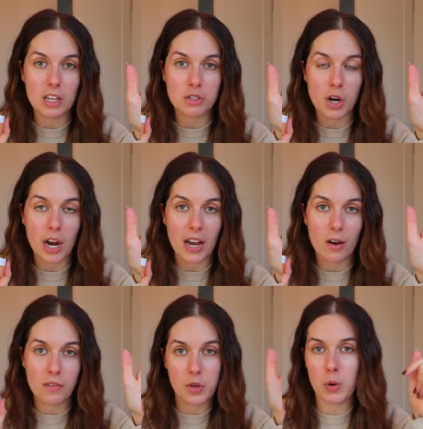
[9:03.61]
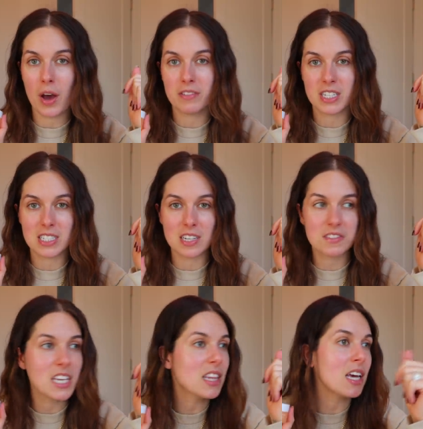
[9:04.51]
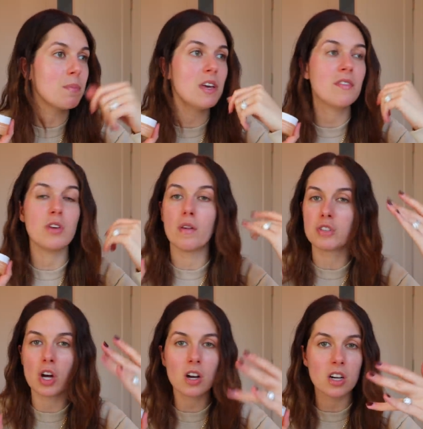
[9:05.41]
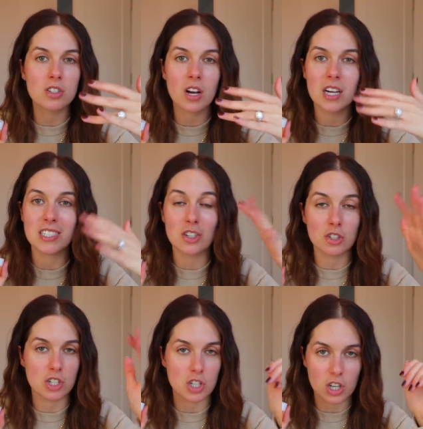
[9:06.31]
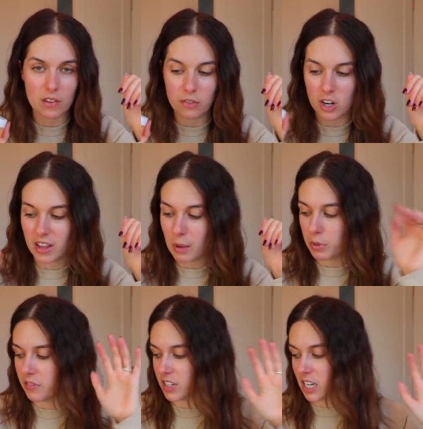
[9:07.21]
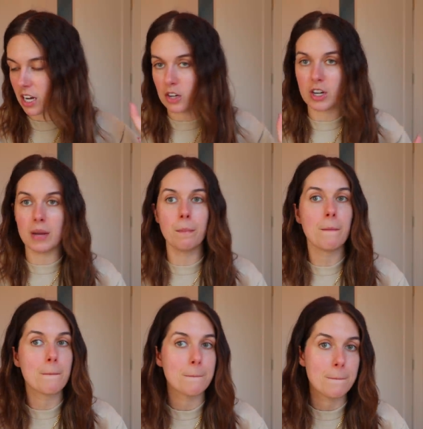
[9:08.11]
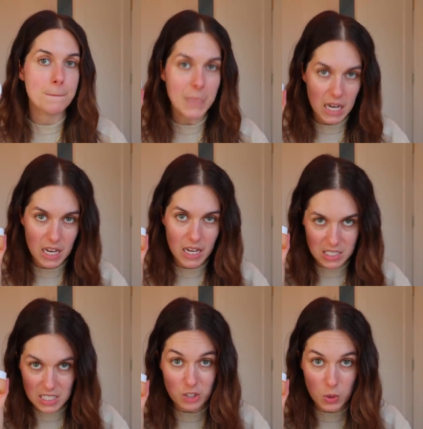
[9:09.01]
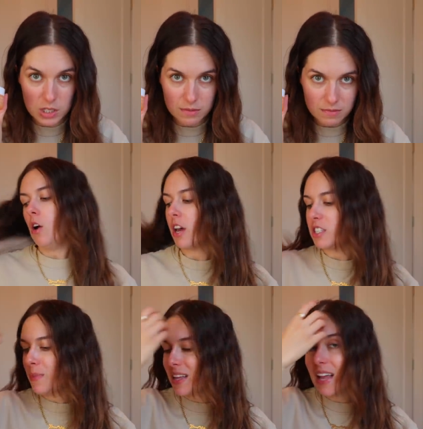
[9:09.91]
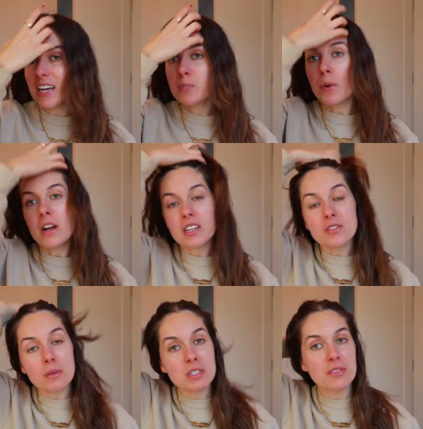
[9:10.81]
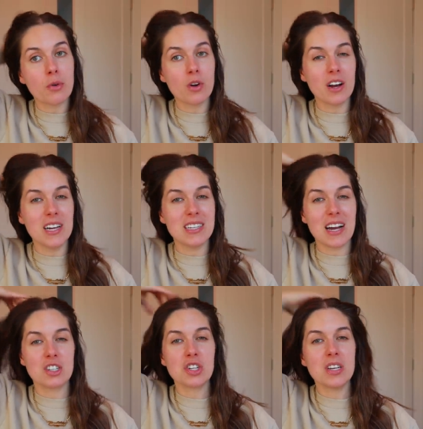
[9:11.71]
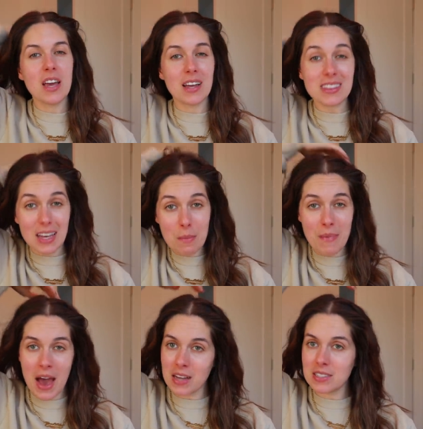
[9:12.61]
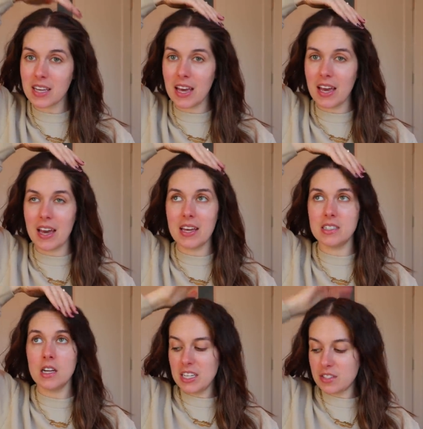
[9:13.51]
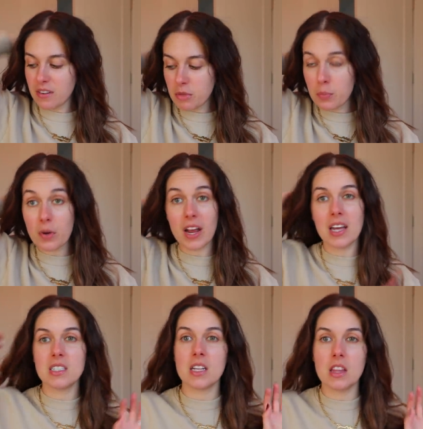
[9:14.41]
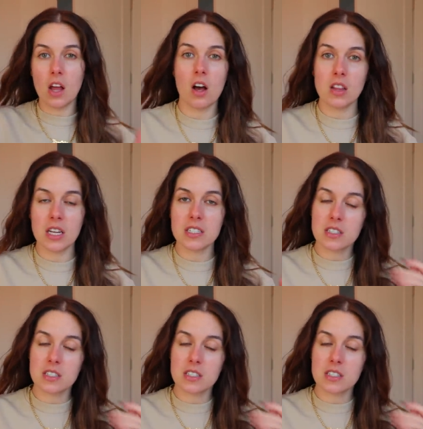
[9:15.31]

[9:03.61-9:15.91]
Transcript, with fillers: that you try it out if you have sensitive skin like me, if you have dark under eyes and you're just looking for that perfect eye cream. It's this one. Okay, so my last product from Sephora is actually a lip mask, and it's from the brand Lawless.